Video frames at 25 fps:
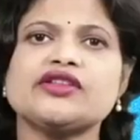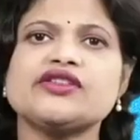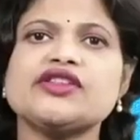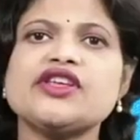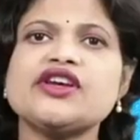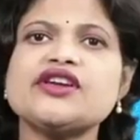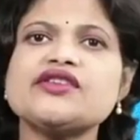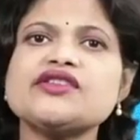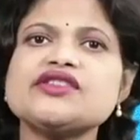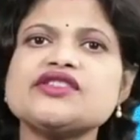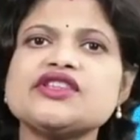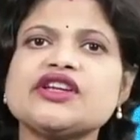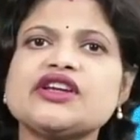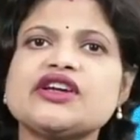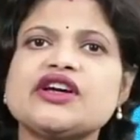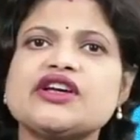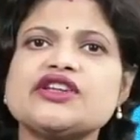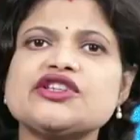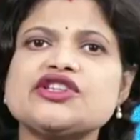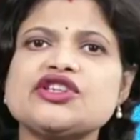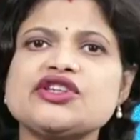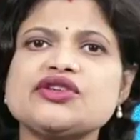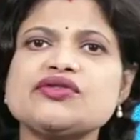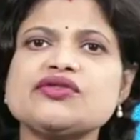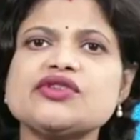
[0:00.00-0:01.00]
There is a
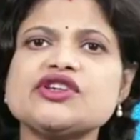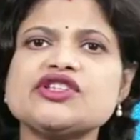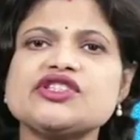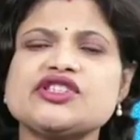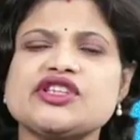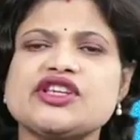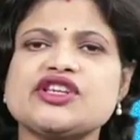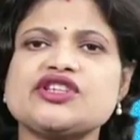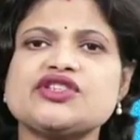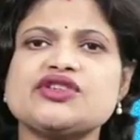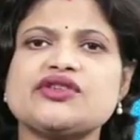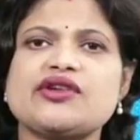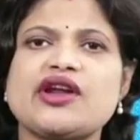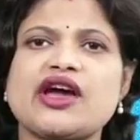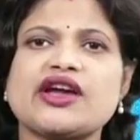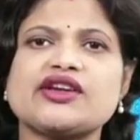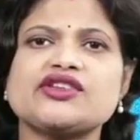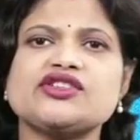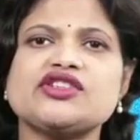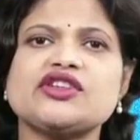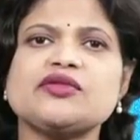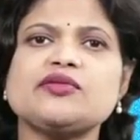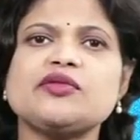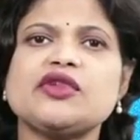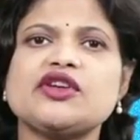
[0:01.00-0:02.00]
continuous
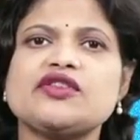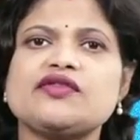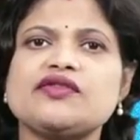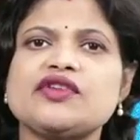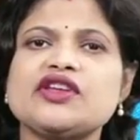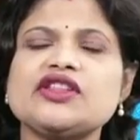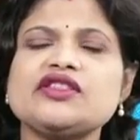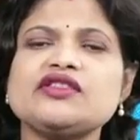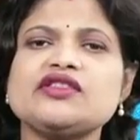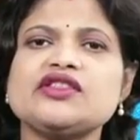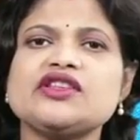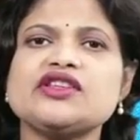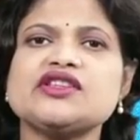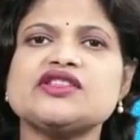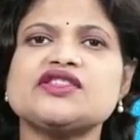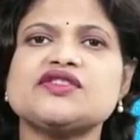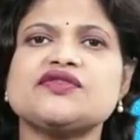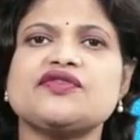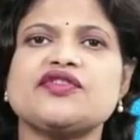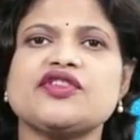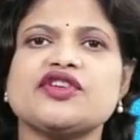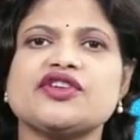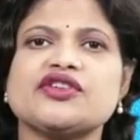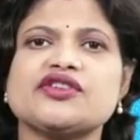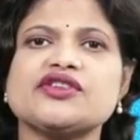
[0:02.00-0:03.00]
interaction between these
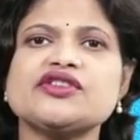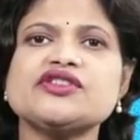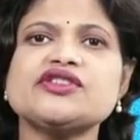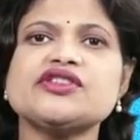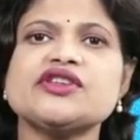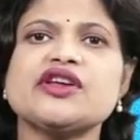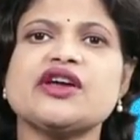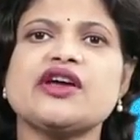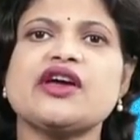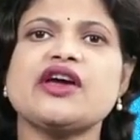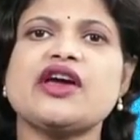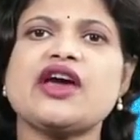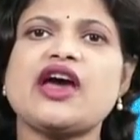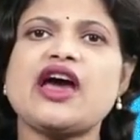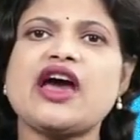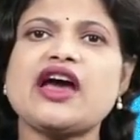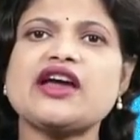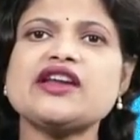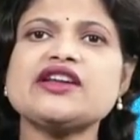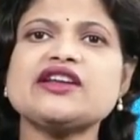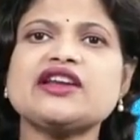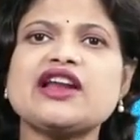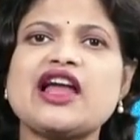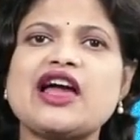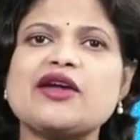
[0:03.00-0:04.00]
spheres
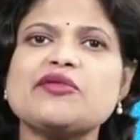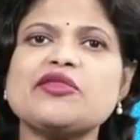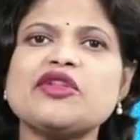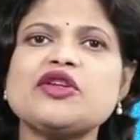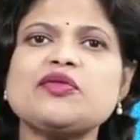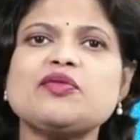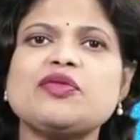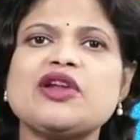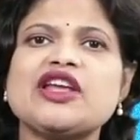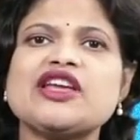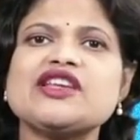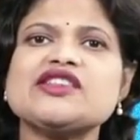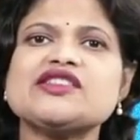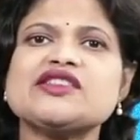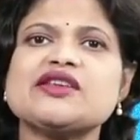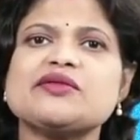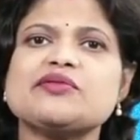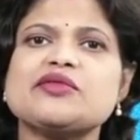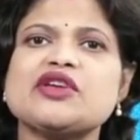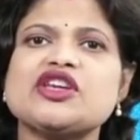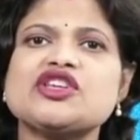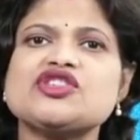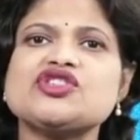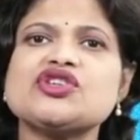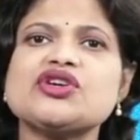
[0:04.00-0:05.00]
and climate plays a
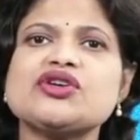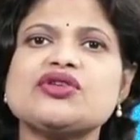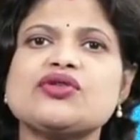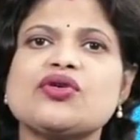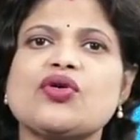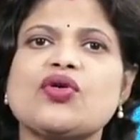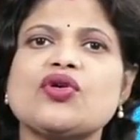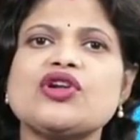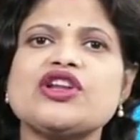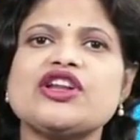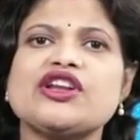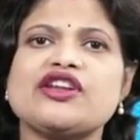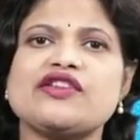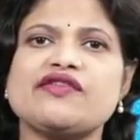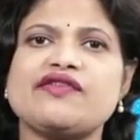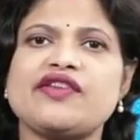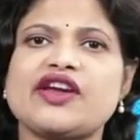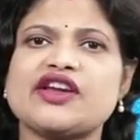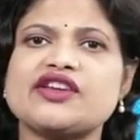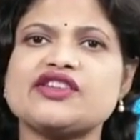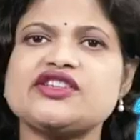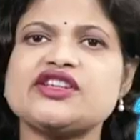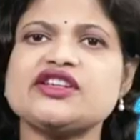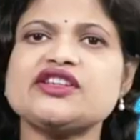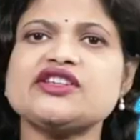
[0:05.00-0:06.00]
major role in
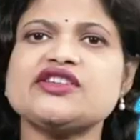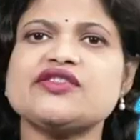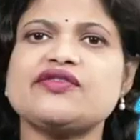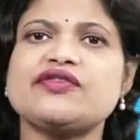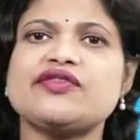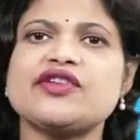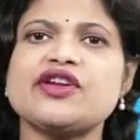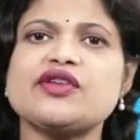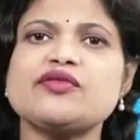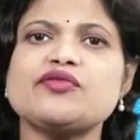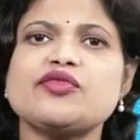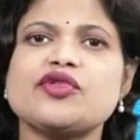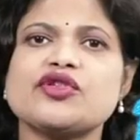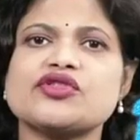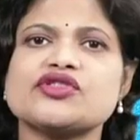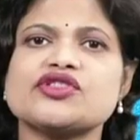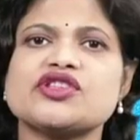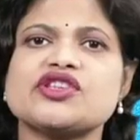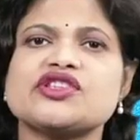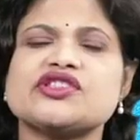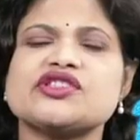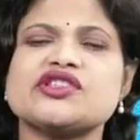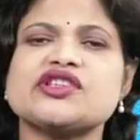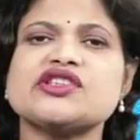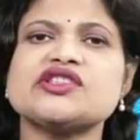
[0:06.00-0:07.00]
affecting different
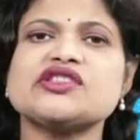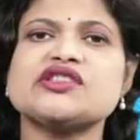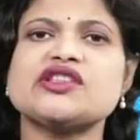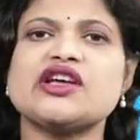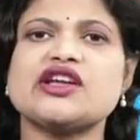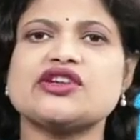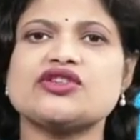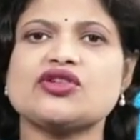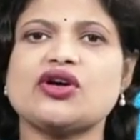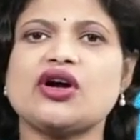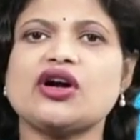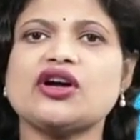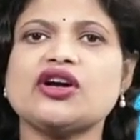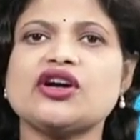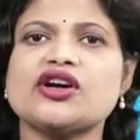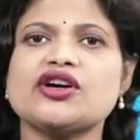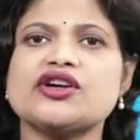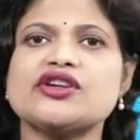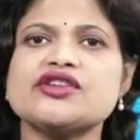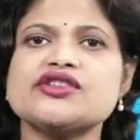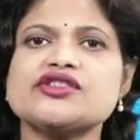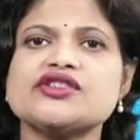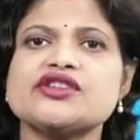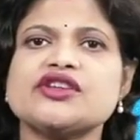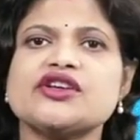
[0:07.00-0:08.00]
processes that
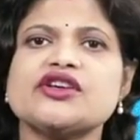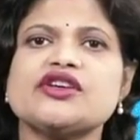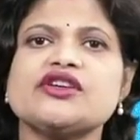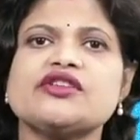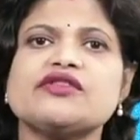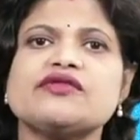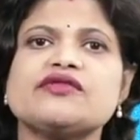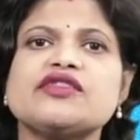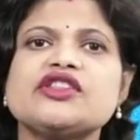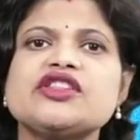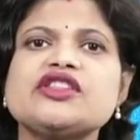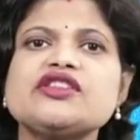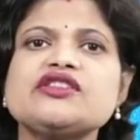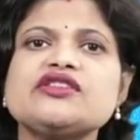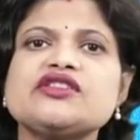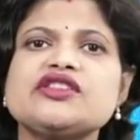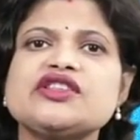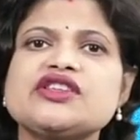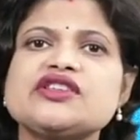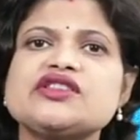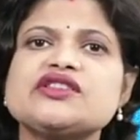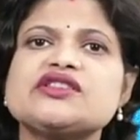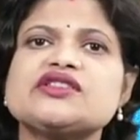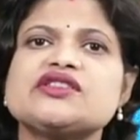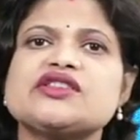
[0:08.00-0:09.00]
occurs within
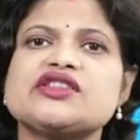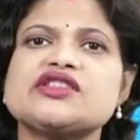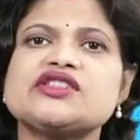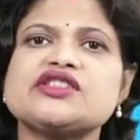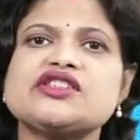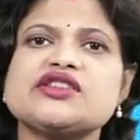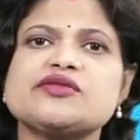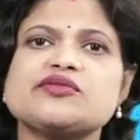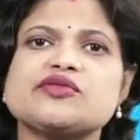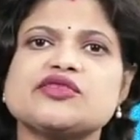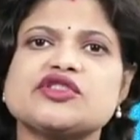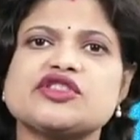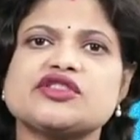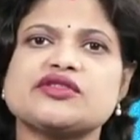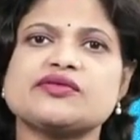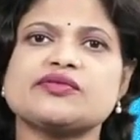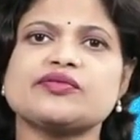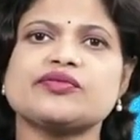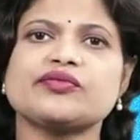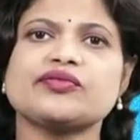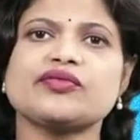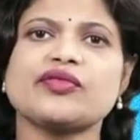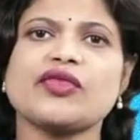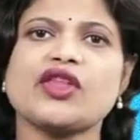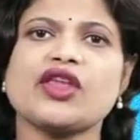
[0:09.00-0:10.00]
these systems.
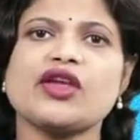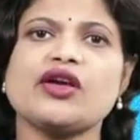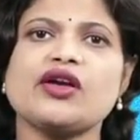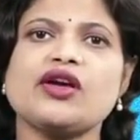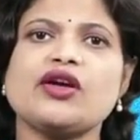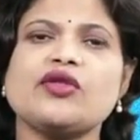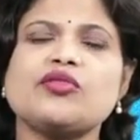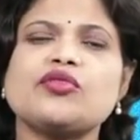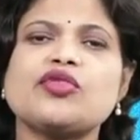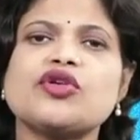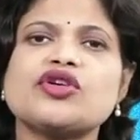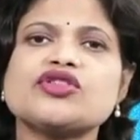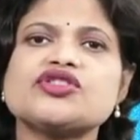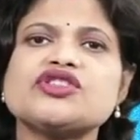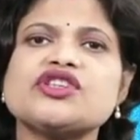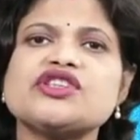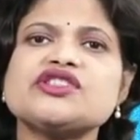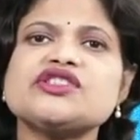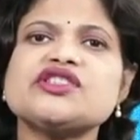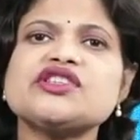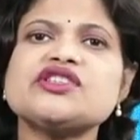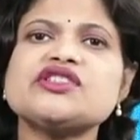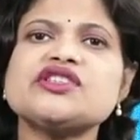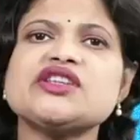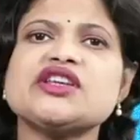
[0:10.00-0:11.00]

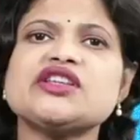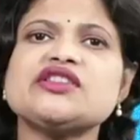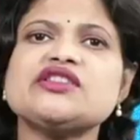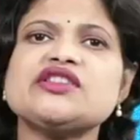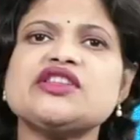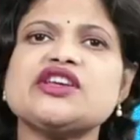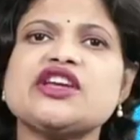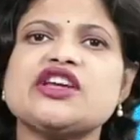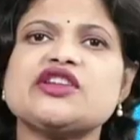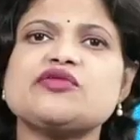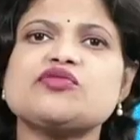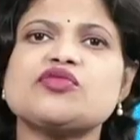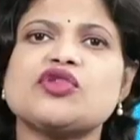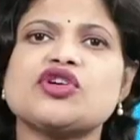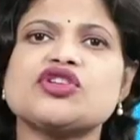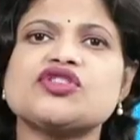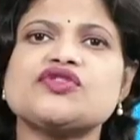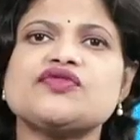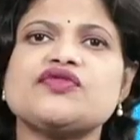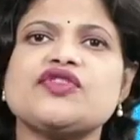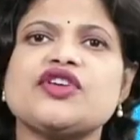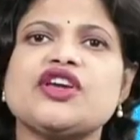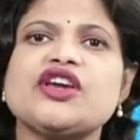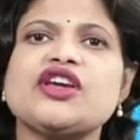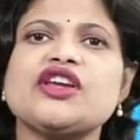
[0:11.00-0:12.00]
Processes in the
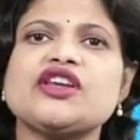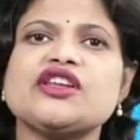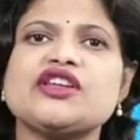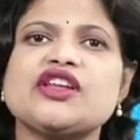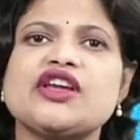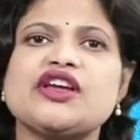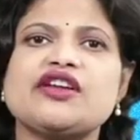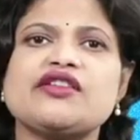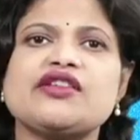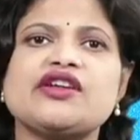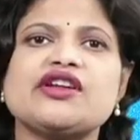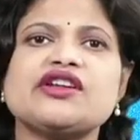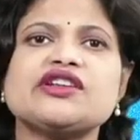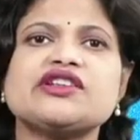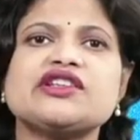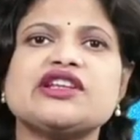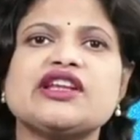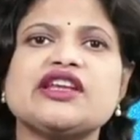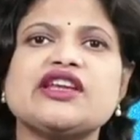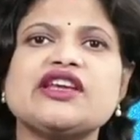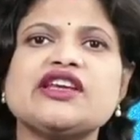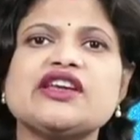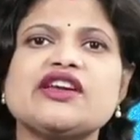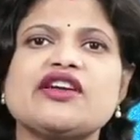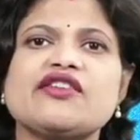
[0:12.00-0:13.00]
atmosphere
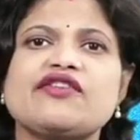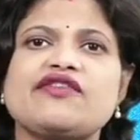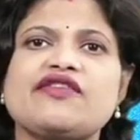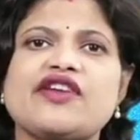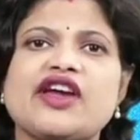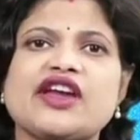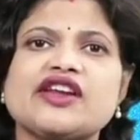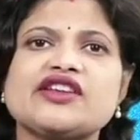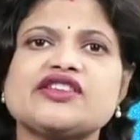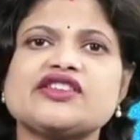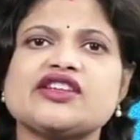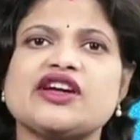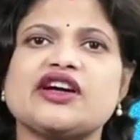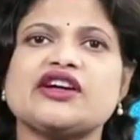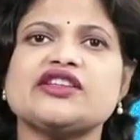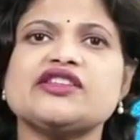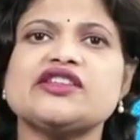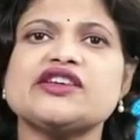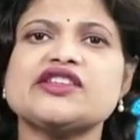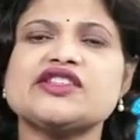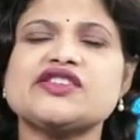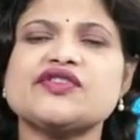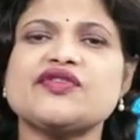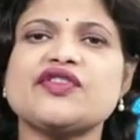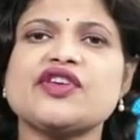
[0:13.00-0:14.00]
inherently affect
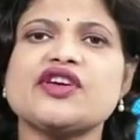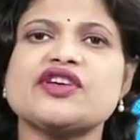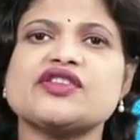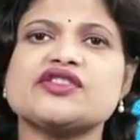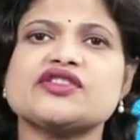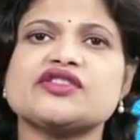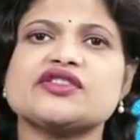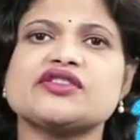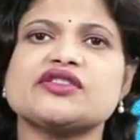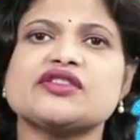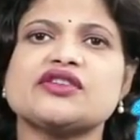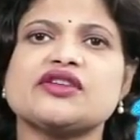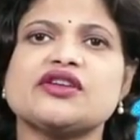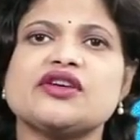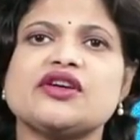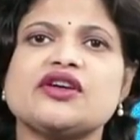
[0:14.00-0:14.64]
other spheres.